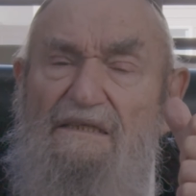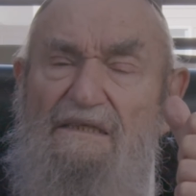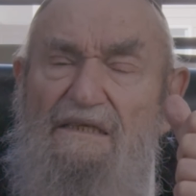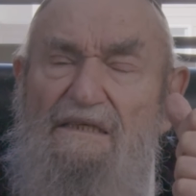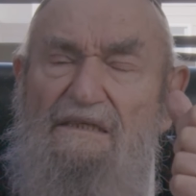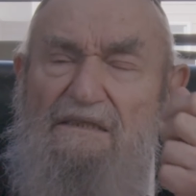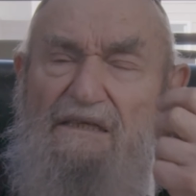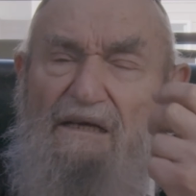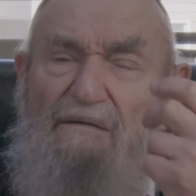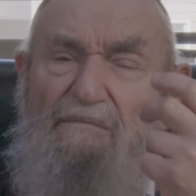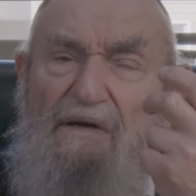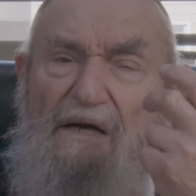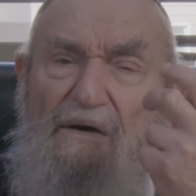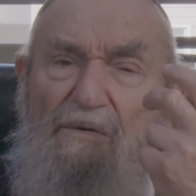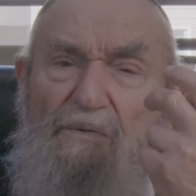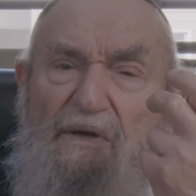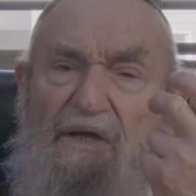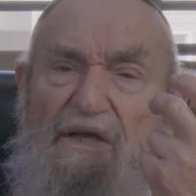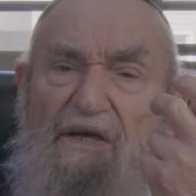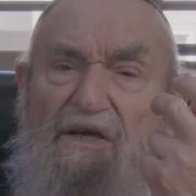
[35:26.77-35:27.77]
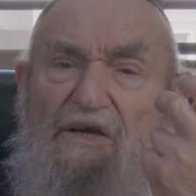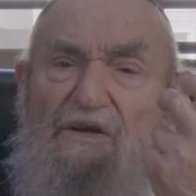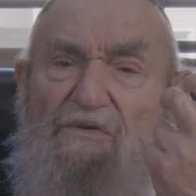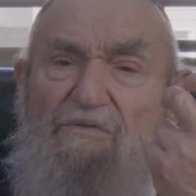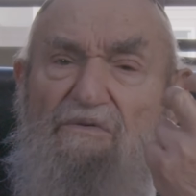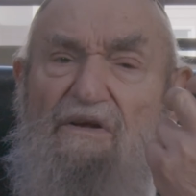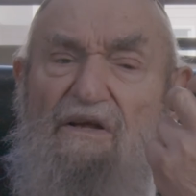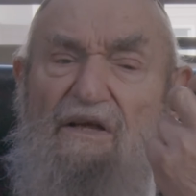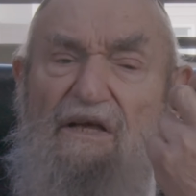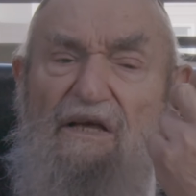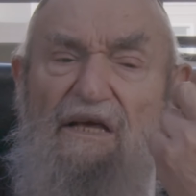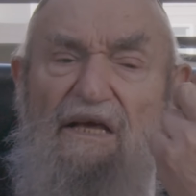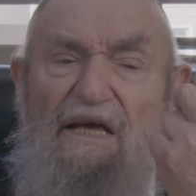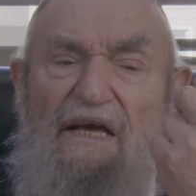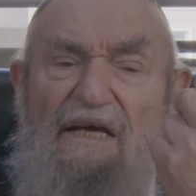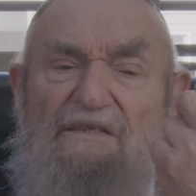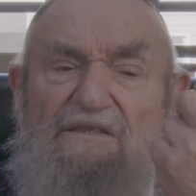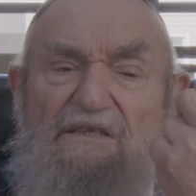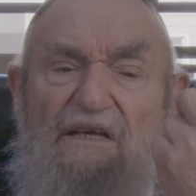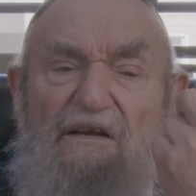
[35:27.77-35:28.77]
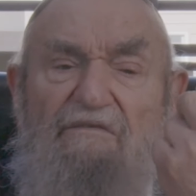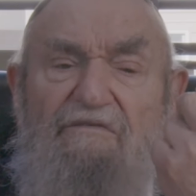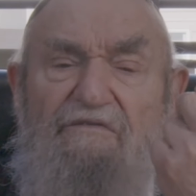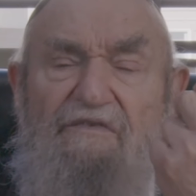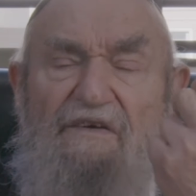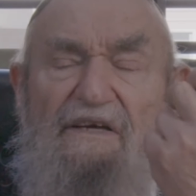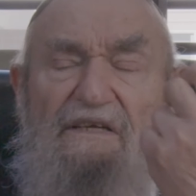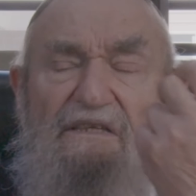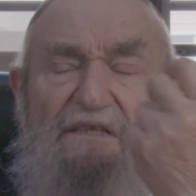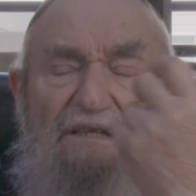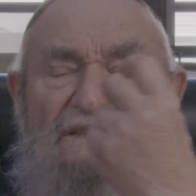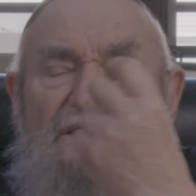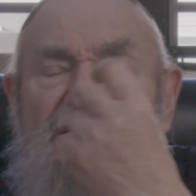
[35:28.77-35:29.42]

so somehow he can has an effect